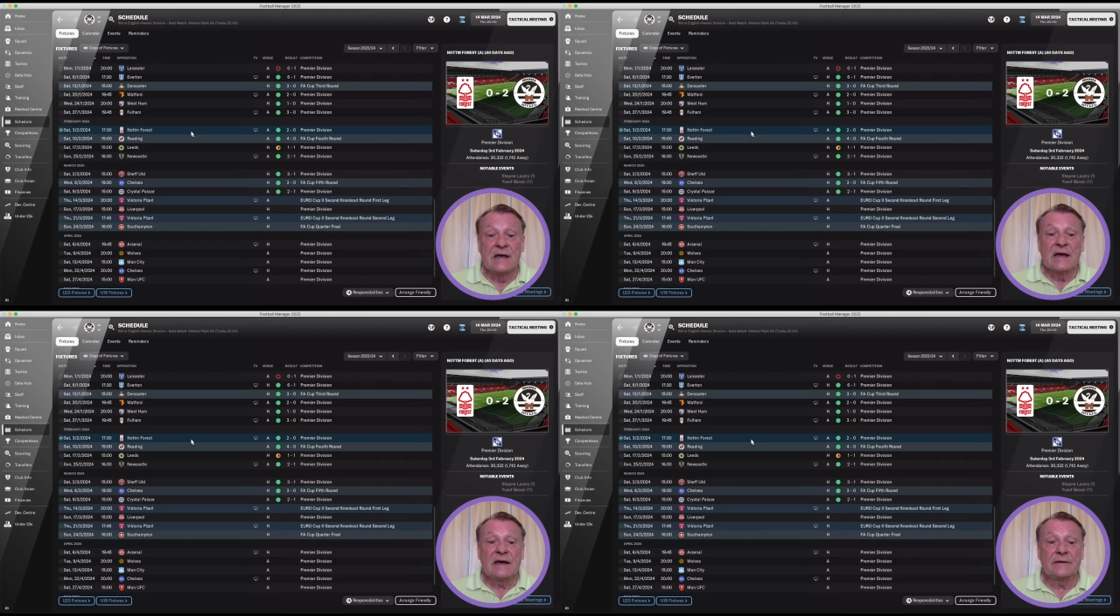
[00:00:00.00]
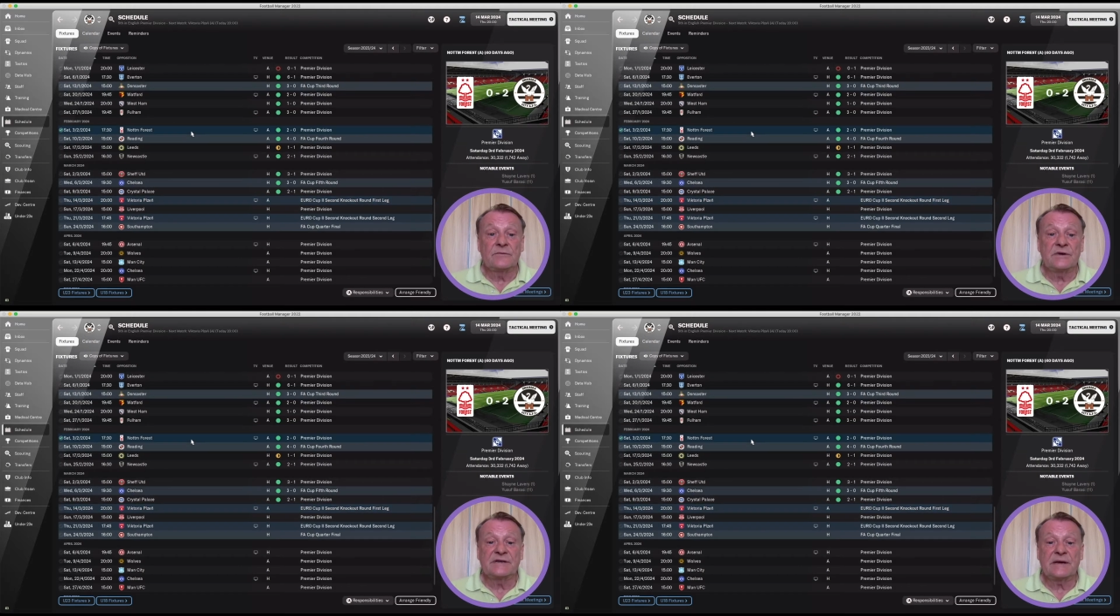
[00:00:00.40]
And
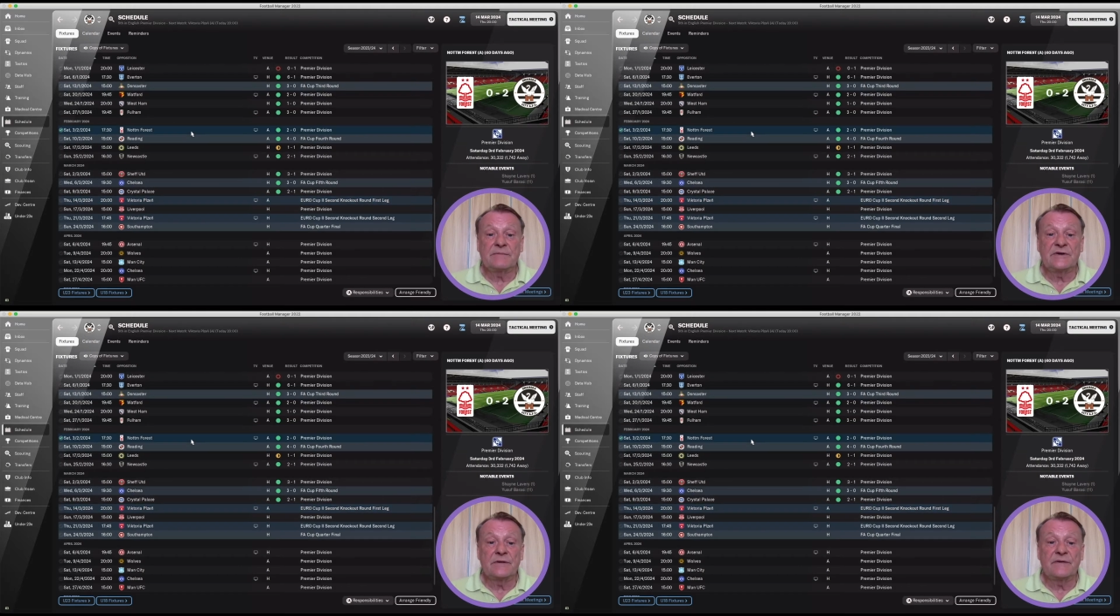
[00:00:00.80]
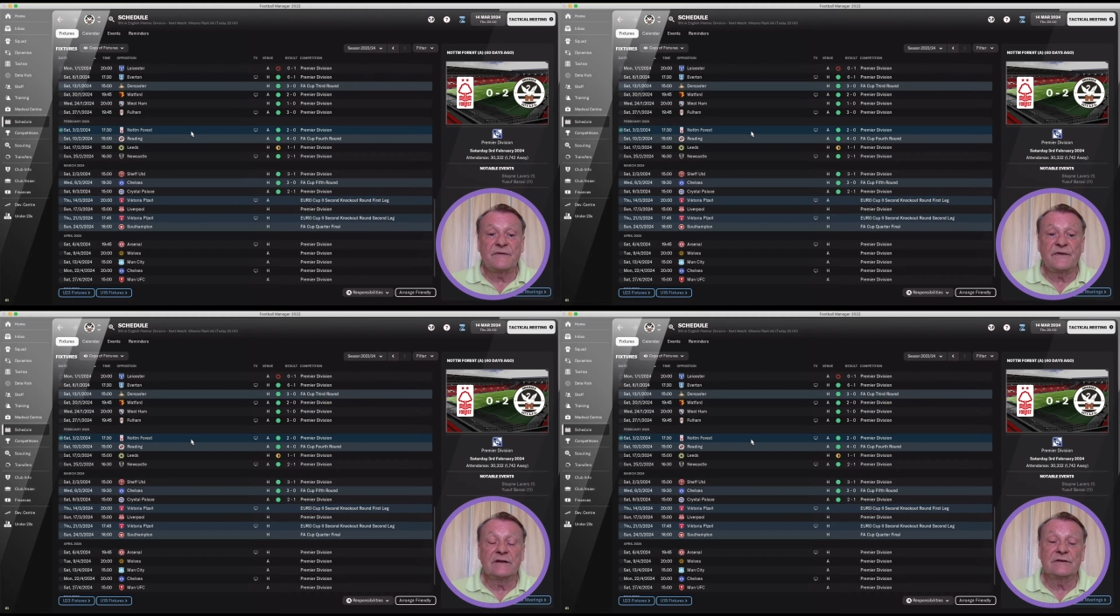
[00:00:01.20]
what's happened on the
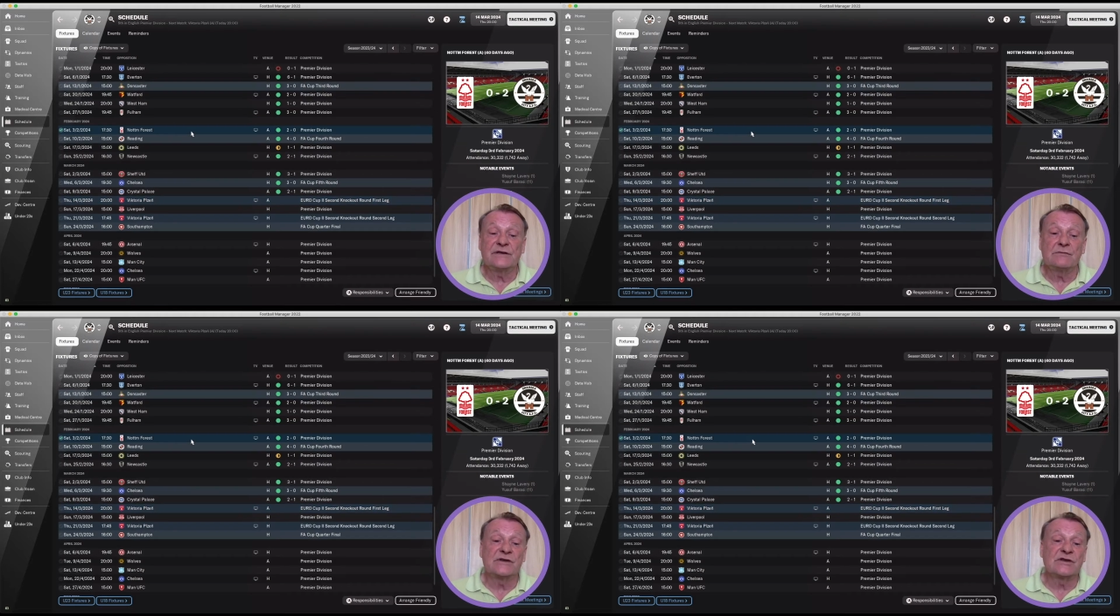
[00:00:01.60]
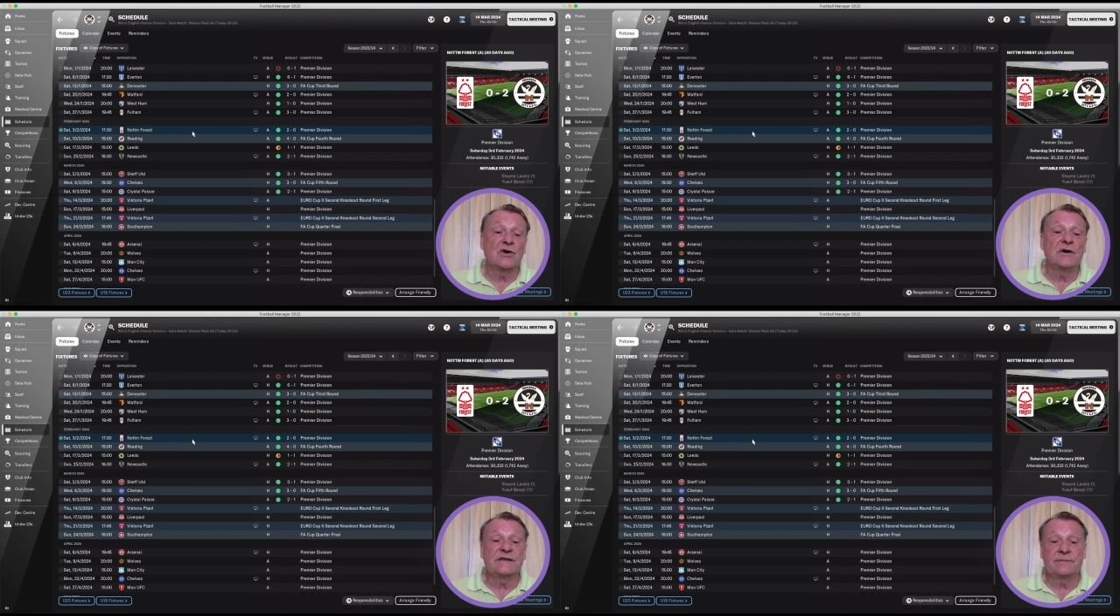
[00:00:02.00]
field, you
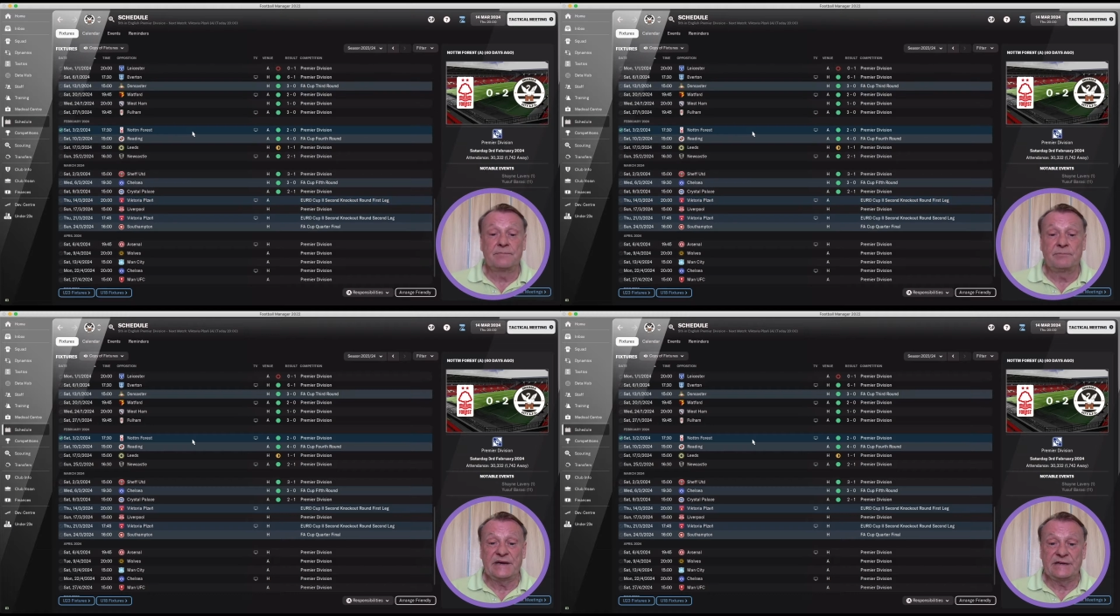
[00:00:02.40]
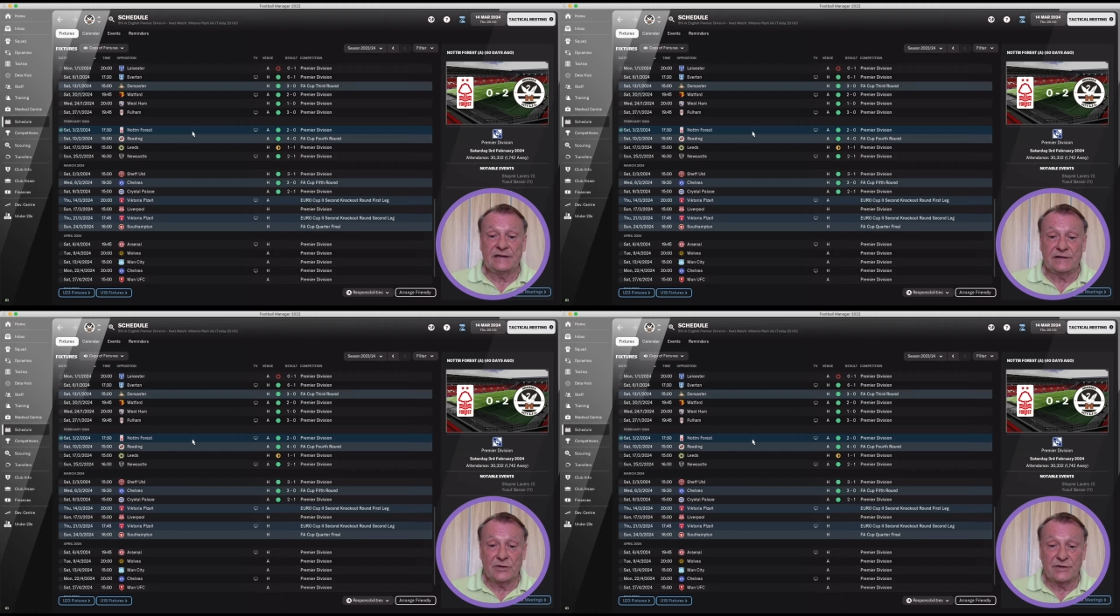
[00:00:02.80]
saw us
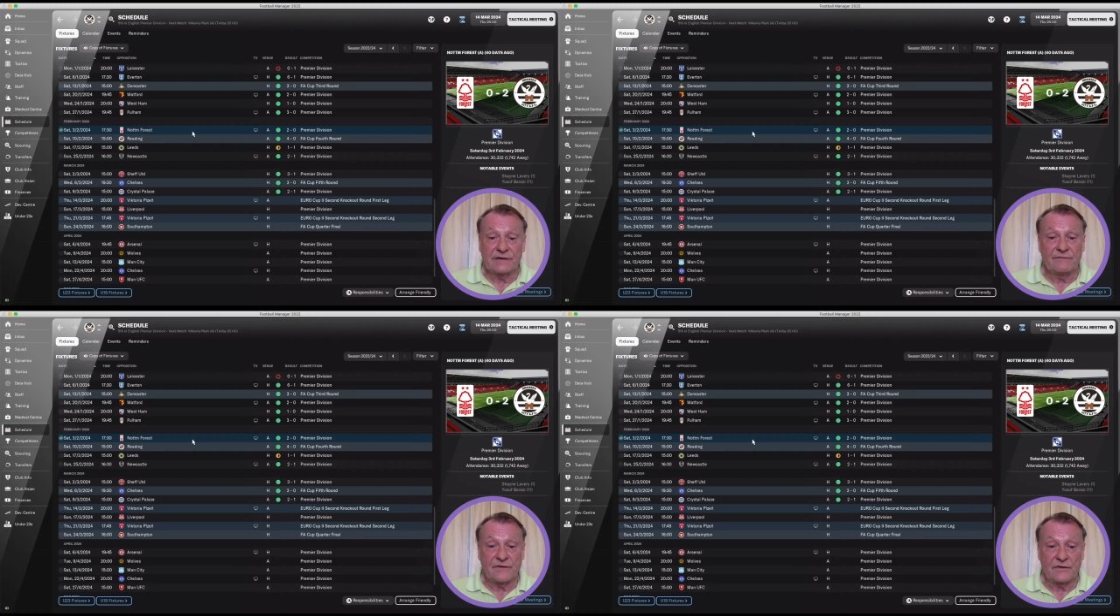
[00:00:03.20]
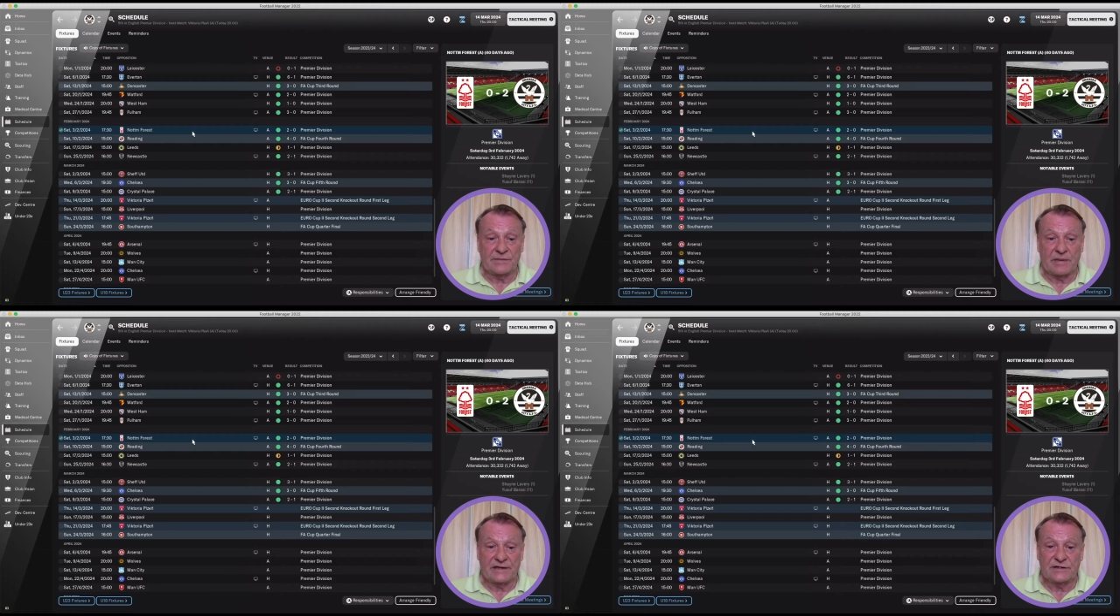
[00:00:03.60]
beating Nottingham
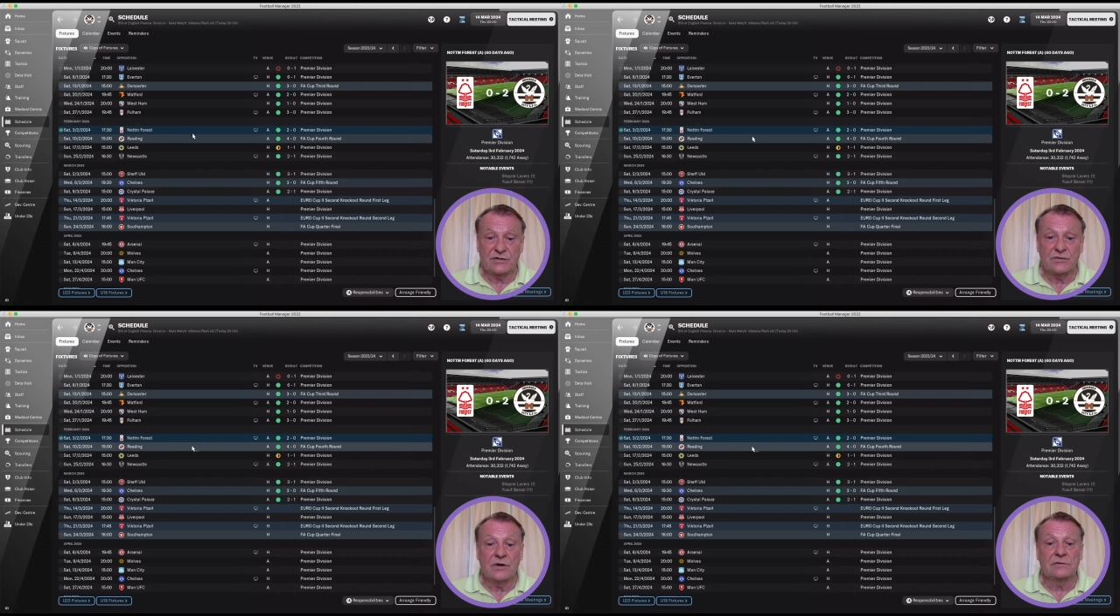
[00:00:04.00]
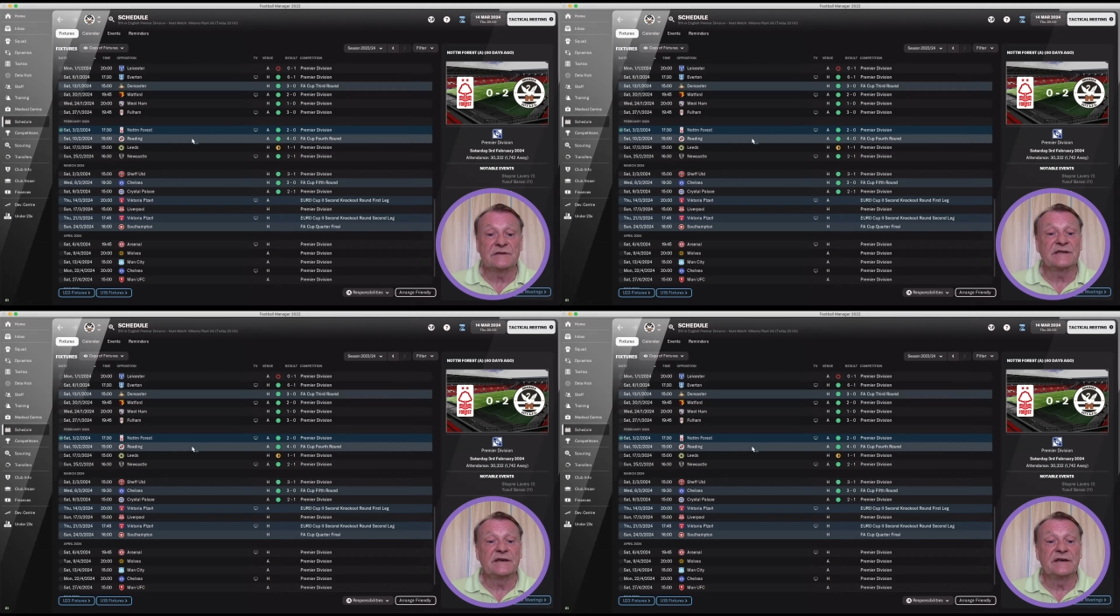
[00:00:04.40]
Forest by
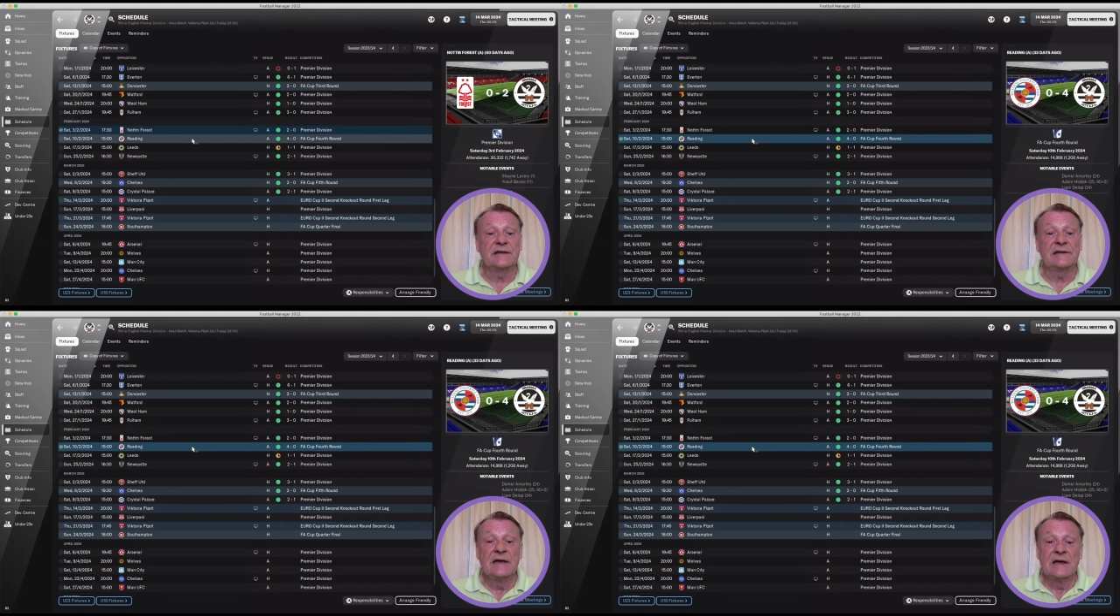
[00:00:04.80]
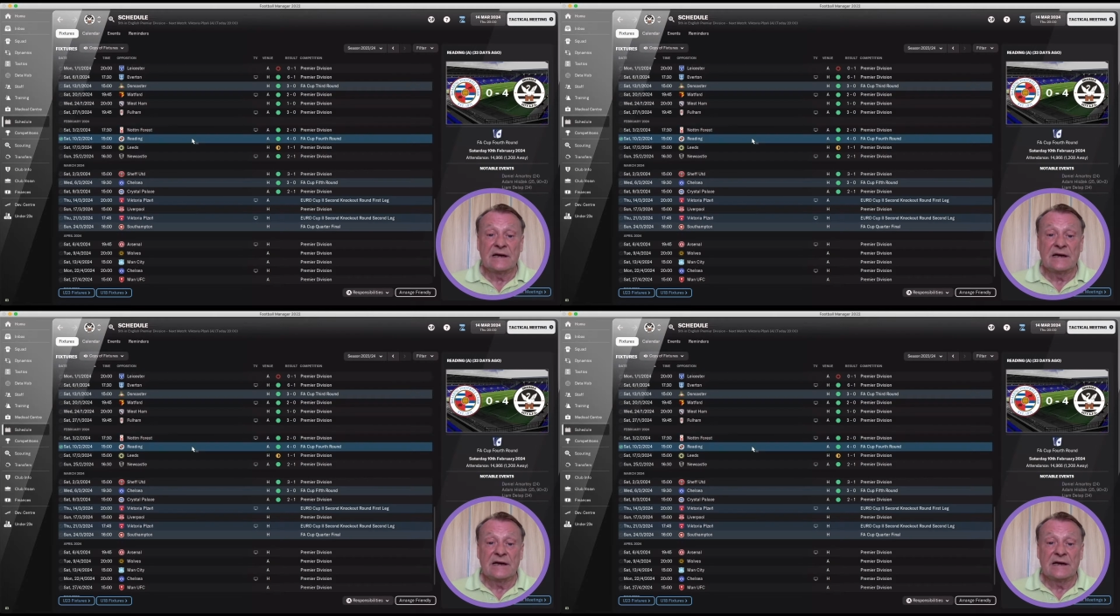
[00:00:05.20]
2-0,